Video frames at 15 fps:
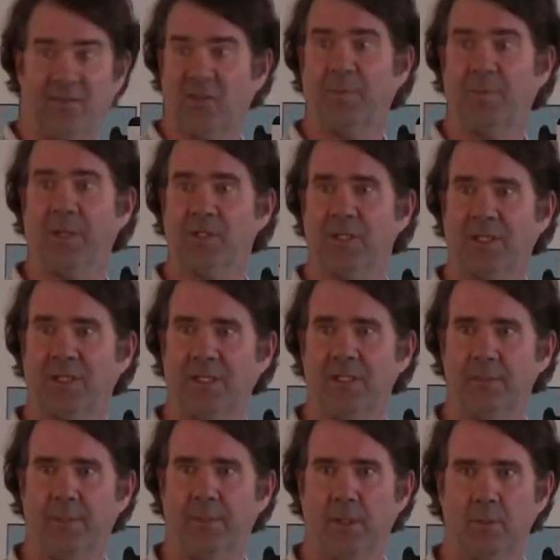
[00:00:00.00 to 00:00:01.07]
especially a
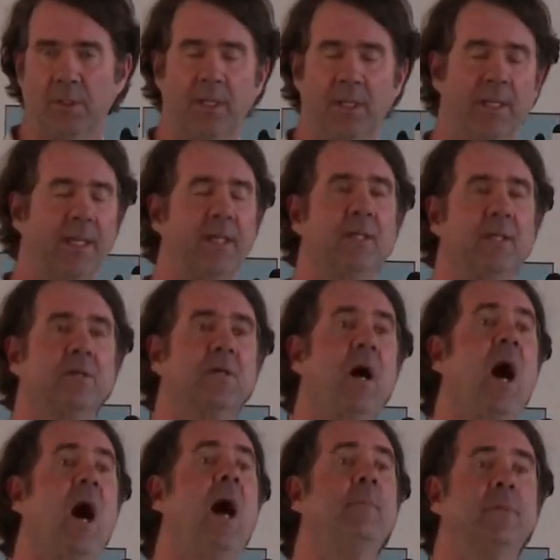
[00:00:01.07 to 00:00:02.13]
keel boat, it'll
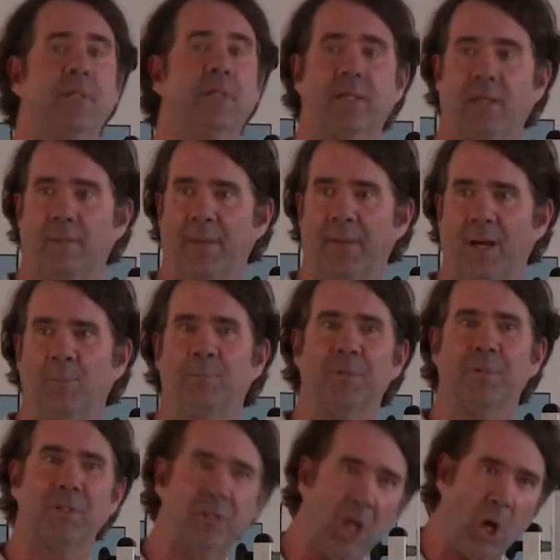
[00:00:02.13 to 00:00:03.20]
commonly come out
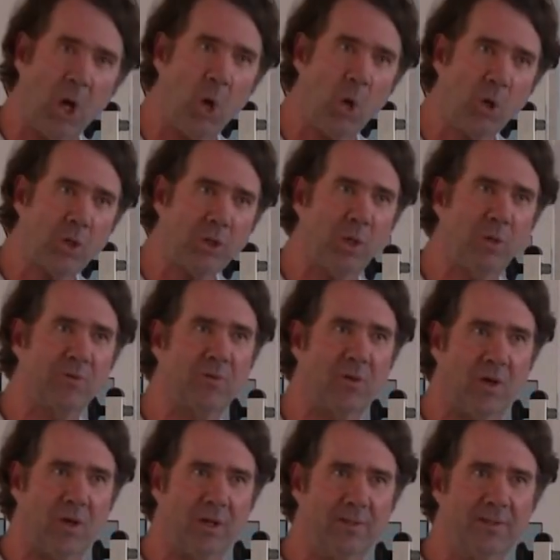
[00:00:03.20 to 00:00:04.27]
below close
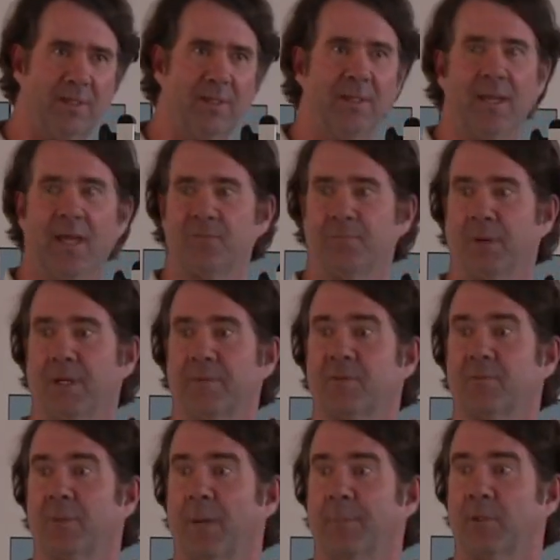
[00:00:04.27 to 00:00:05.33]
hauled as part of its
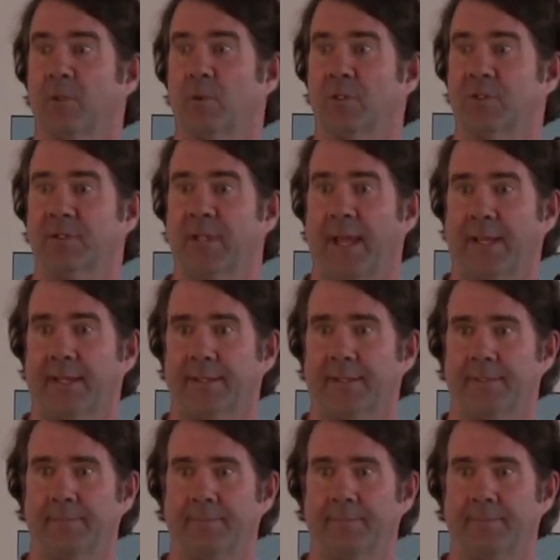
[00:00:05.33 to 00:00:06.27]
proper course tack.